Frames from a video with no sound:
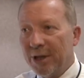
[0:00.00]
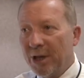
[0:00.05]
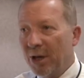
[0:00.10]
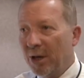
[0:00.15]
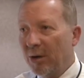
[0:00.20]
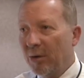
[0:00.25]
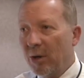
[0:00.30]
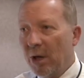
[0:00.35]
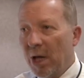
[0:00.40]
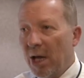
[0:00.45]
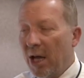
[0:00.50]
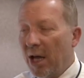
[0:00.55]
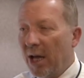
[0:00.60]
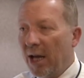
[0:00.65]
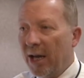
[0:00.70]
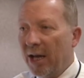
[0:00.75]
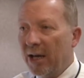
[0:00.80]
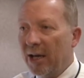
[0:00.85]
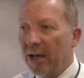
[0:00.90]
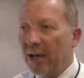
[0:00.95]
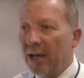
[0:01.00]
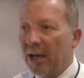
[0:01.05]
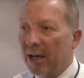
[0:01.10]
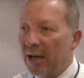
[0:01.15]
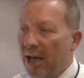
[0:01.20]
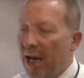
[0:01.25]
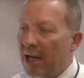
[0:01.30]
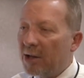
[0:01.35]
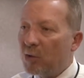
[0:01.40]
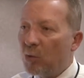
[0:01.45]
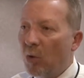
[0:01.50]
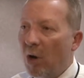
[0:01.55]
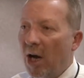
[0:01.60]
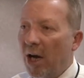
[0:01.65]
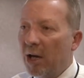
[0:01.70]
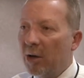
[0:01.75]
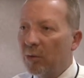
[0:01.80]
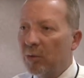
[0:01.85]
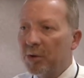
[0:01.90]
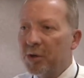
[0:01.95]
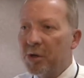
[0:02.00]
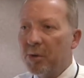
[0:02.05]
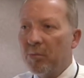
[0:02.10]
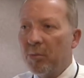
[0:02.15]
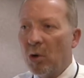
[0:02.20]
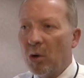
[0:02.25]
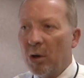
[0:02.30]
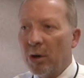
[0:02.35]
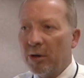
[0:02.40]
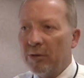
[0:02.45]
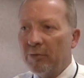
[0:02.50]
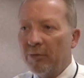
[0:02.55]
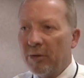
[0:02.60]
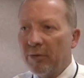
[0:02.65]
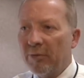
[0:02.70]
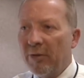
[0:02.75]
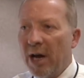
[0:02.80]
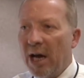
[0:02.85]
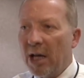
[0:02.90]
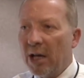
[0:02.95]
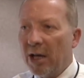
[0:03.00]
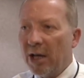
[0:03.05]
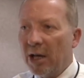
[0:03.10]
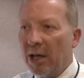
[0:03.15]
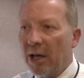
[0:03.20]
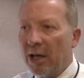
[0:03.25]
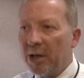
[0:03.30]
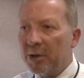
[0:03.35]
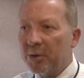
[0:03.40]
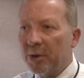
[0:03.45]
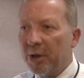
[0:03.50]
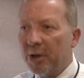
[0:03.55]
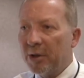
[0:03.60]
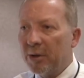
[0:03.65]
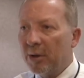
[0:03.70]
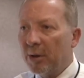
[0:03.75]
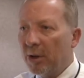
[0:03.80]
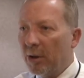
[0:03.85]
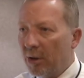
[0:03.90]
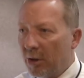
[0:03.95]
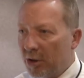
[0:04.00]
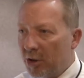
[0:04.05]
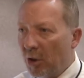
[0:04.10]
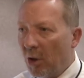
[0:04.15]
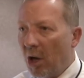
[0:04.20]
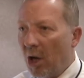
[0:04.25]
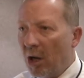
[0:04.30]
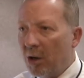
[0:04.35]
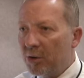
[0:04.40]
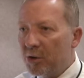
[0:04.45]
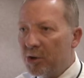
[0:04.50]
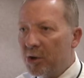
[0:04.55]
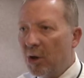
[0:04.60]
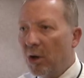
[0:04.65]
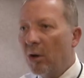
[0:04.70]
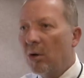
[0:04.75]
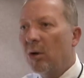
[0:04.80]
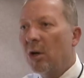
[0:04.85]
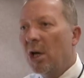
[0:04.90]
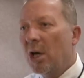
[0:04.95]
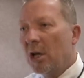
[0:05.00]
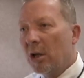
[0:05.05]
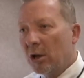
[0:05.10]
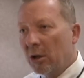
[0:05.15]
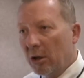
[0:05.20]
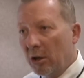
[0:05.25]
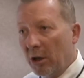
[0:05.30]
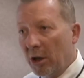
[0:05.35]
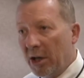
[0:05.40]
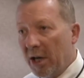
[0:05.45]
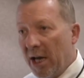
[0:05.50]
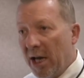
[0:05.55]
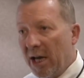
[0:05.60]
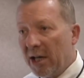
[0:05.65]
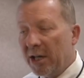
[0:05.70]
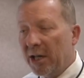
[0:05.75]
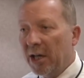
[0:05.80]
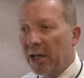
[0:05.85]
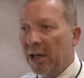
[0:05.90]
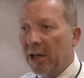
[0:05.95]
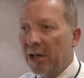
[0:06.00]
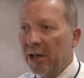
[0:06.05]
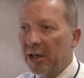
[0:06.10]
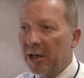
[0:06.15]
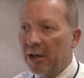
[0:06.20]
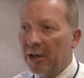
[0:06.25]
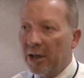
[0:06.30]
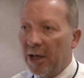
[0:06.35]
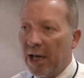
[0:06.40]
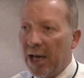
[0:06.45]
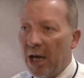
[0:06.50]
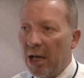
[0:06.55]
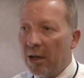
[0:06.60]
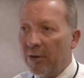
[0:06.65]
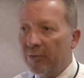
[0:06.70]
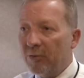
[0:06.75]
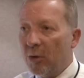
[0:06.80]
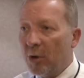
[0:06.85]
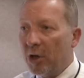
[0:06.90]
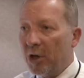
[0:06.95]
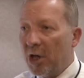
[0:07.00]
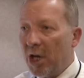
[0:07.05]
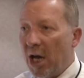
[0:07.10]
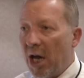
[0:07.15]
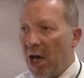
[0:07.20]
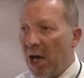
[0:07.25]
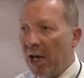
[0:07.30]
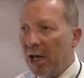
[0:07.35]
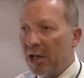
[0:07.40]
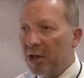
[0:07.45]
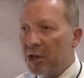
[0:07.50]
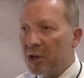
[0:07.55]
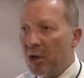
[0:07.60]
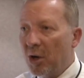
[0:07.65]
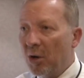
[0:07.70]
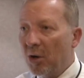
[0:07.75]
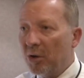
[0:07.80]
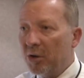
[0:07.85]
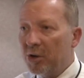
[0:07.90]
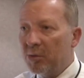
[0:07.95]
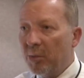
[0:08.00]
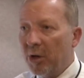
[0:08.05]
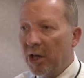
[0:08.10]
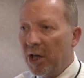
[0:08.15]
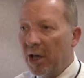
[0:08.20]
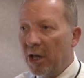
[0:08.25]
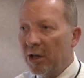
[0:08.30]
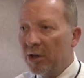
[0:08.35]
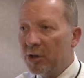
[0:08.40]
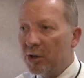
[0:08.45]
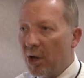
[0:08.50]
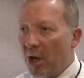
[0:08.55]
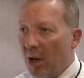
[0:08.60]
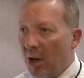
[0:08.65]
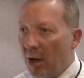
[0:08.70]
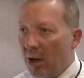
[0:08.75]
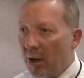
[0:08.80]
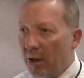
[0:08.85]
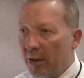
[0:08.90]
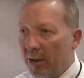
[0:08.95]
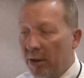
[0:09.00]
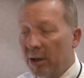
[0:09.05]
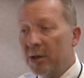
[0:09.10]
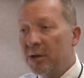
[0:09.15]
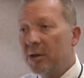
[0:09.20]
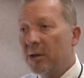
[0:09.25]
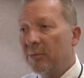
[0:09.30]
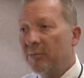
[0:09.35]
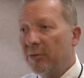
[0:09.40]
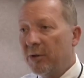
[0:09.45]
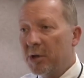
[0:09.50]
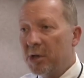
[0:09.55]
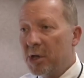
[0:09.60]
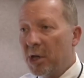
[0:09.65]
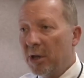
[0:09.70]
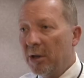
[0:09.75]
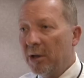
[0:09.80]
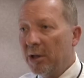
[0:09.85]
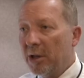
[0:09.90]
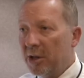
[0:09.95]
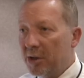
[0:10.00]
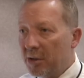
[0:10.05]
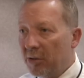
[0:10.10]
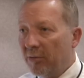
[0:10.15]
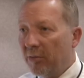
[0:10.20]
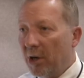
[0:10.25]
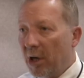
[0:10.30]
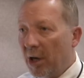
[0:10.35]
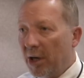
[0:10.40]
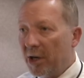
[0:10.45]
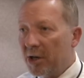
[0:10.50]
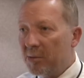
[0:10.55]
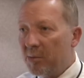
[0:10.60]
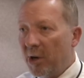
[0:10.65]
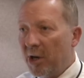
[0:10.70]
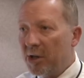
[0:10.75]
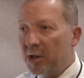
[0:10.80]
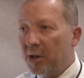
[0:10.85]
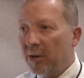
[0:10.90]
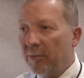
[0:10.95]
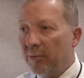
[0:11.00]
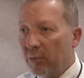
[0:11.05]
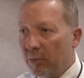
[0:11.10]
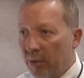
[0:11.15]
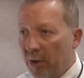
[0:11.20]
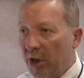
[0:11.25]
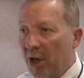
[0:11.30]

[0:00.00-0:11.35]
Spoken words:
No. And that's why it was important for Valley Electric to also look at getting into the California ISO, is because these facilities are very expensive.